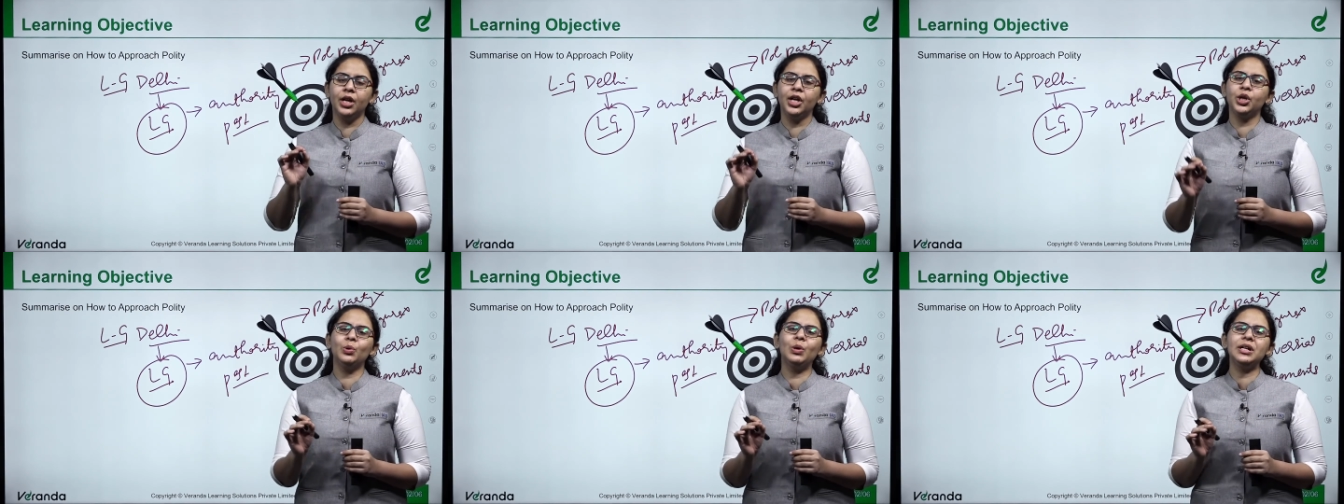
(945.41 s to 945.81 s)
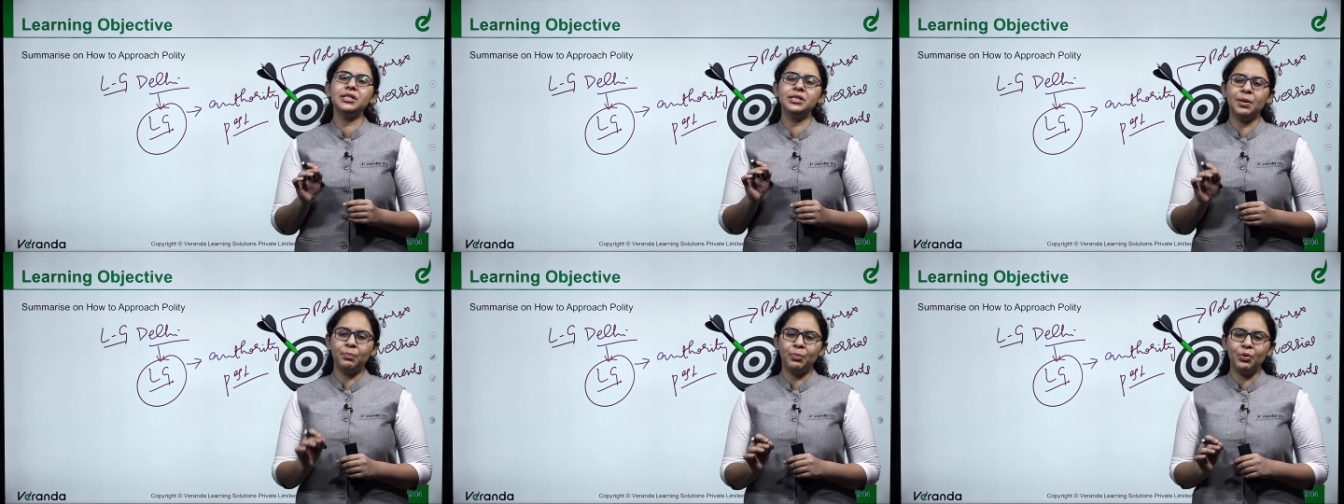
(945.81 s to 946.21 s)
You are
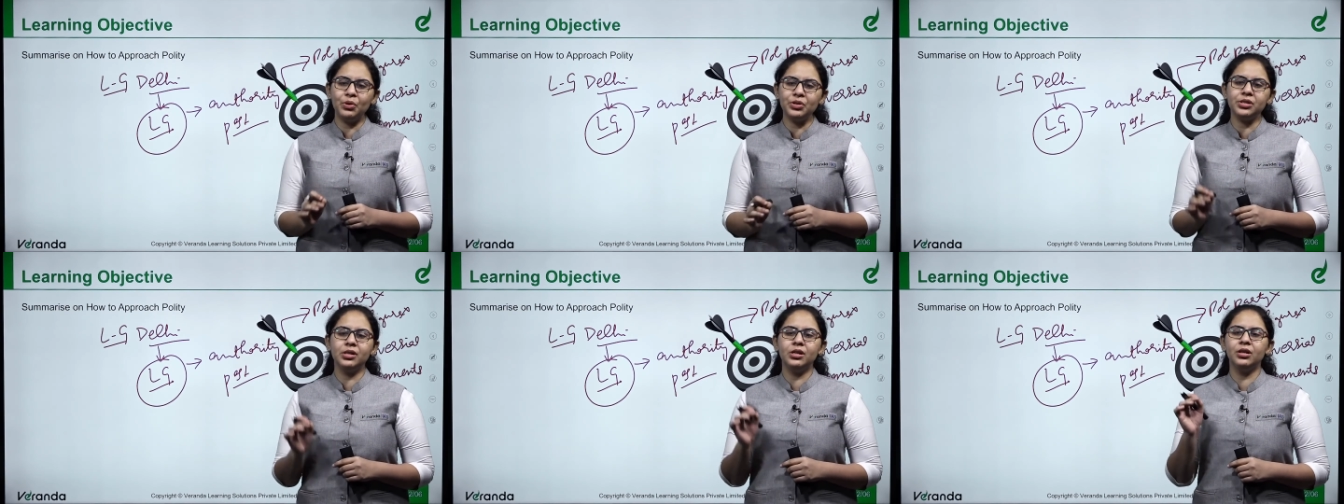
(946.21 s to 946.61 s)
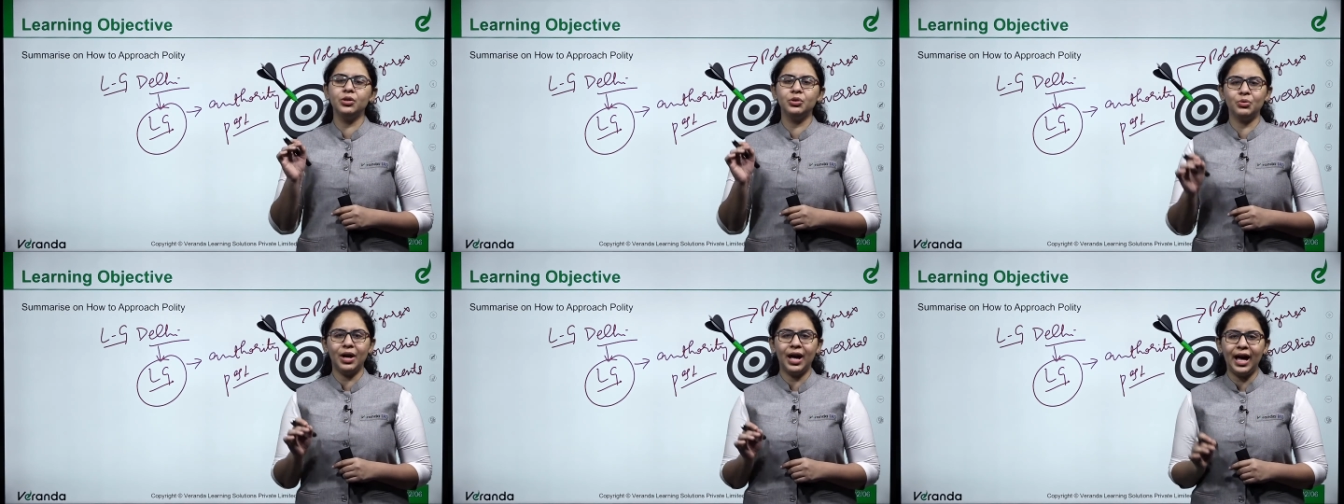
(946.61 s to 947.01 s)
supposed
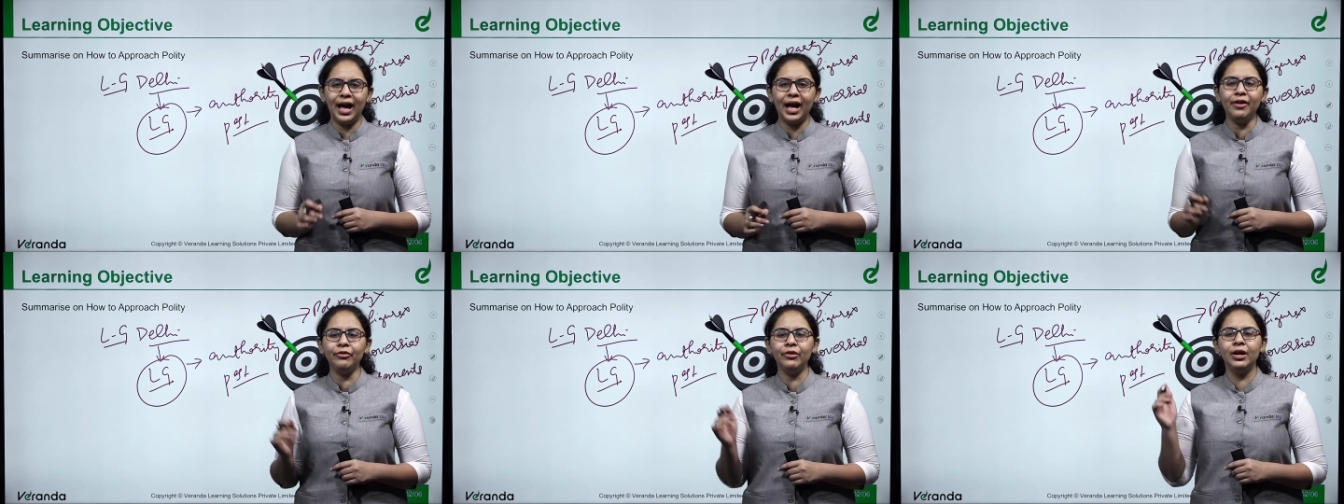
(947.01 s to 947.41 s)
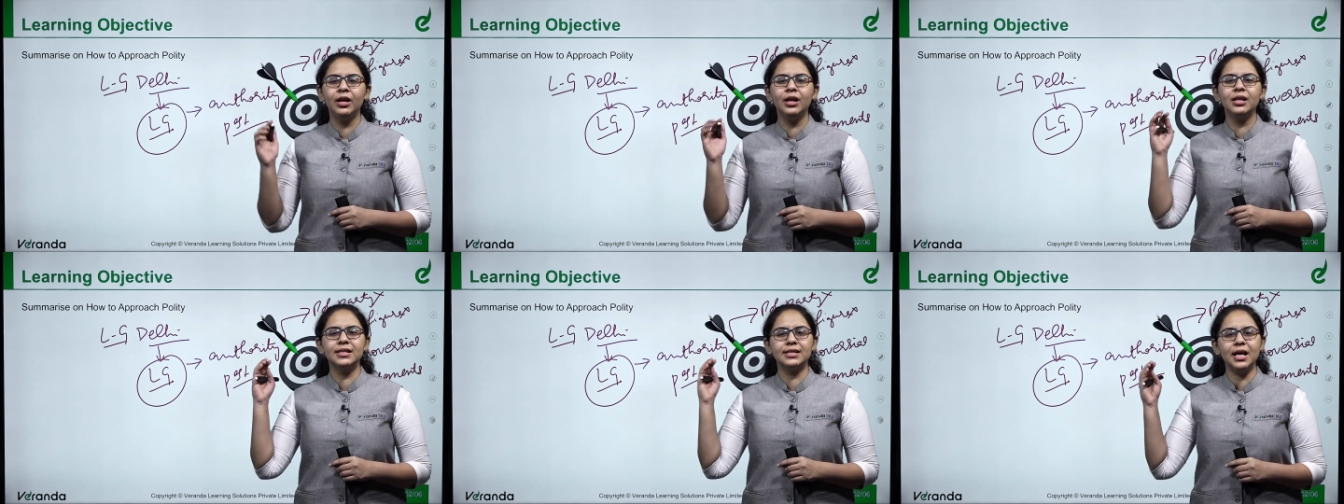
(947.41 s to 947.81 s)
to have
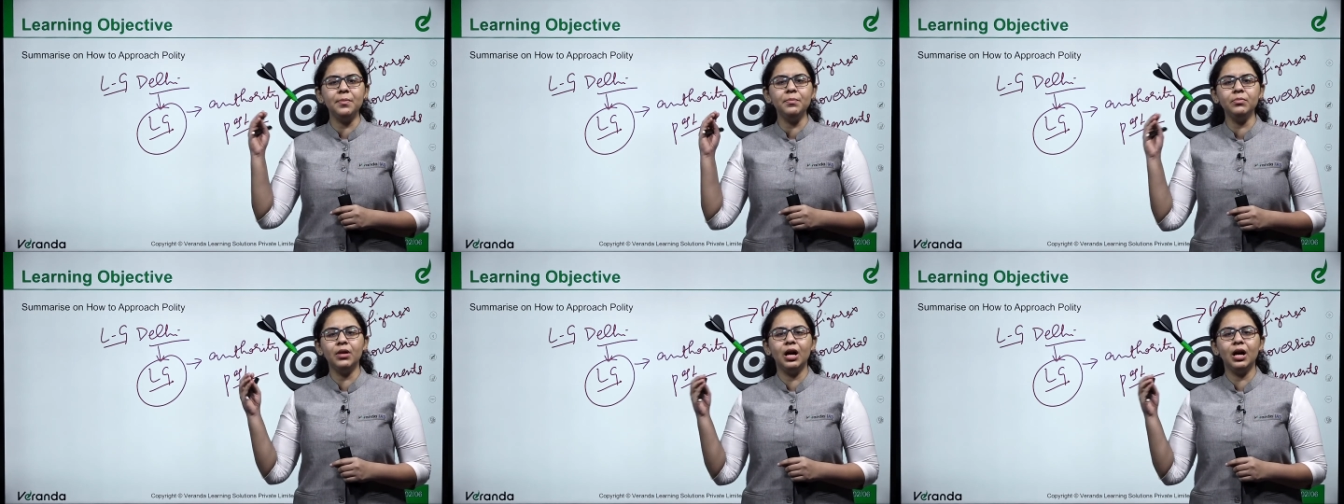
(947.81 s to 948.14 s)
some